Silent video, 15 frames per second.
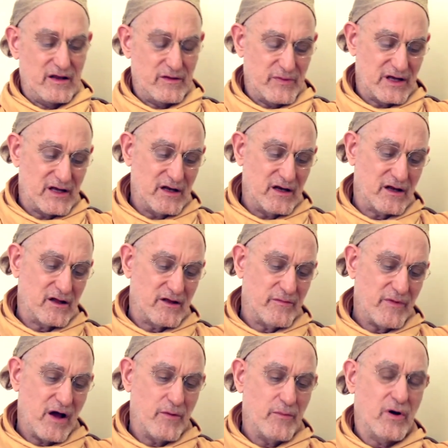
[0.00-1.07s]
beginning of the
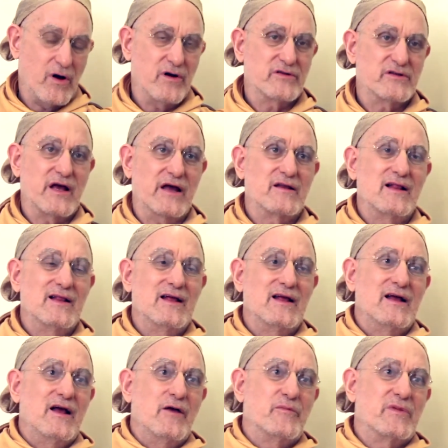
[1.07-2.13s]
Mahabharata that
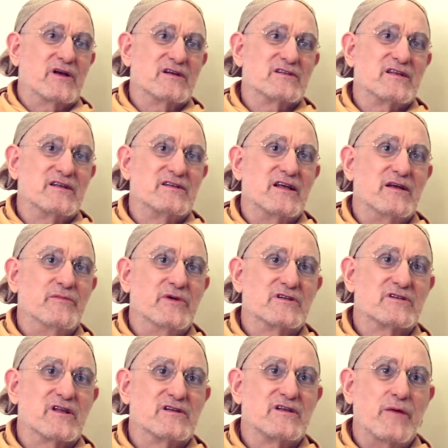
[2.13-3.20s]
because the
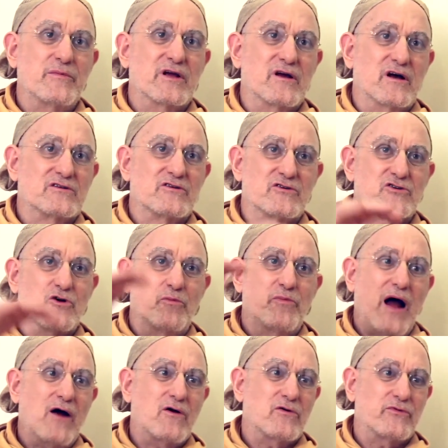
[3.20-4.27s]
demons, the demigods are so
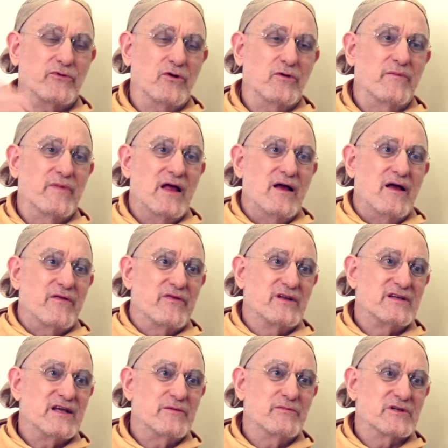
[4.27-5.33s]
powerful, the
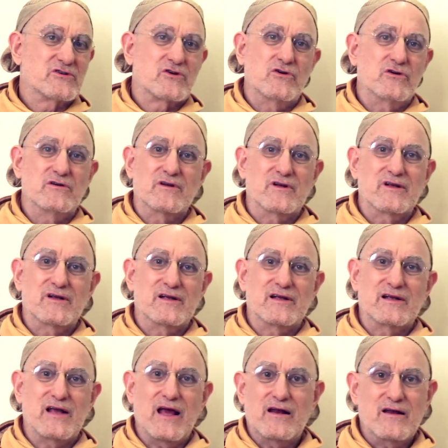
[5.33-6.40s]
demons
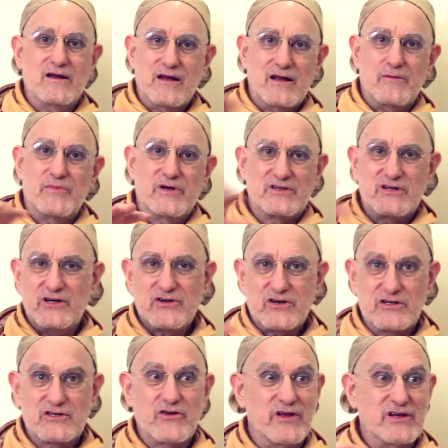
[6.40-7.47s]
couldn't get any
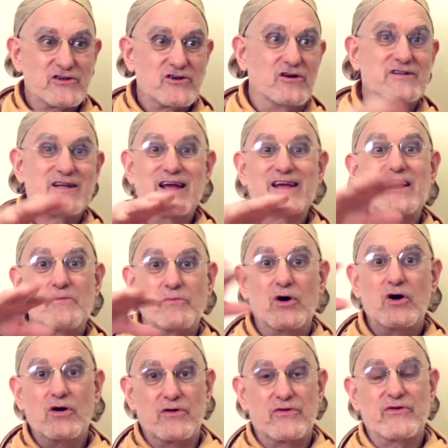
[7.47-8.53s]
position, so they started taking
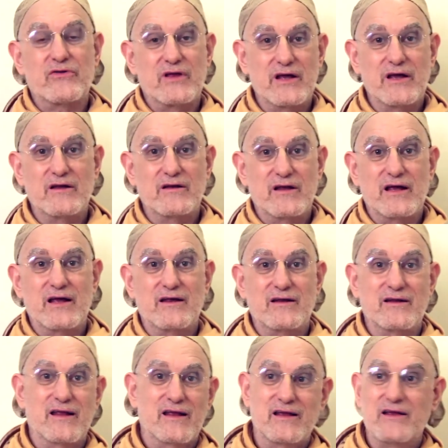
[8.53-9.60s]
birth
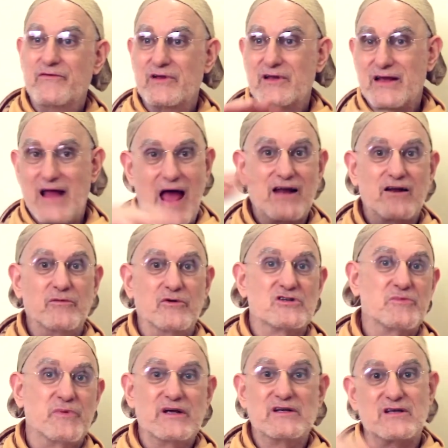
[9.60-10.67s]
in even the animal
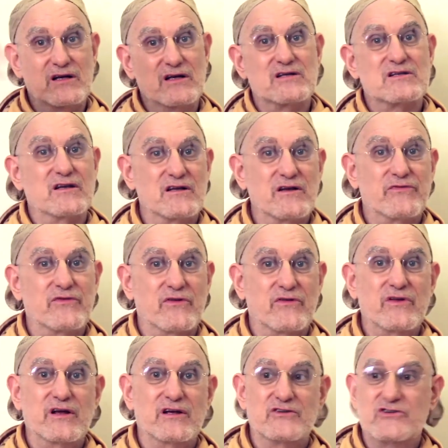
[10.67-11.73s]
species and different
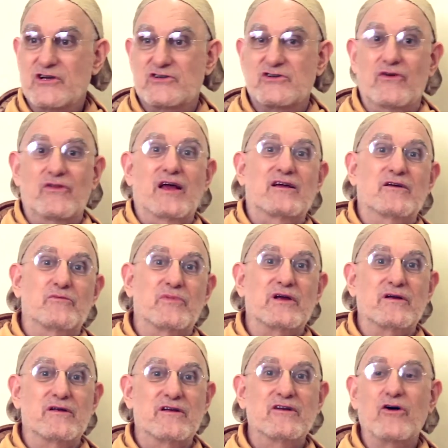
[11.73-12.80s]
things, just so they could
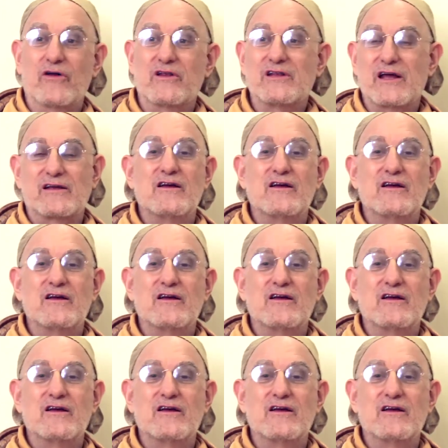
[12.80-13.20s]
be, like